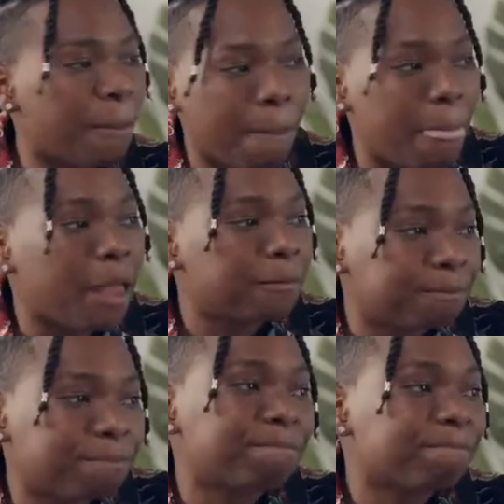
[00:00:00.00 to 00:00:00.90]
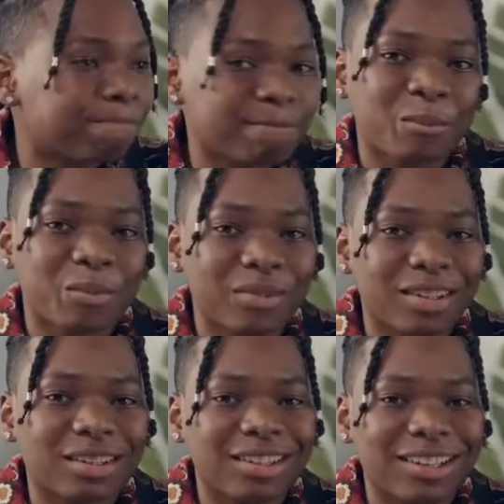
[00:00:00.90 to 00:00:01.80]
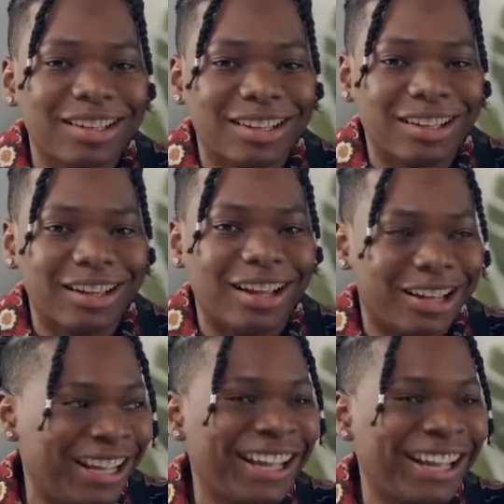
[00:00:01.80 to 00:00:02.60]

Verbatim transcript: I think that's pretty much everyone, yeah.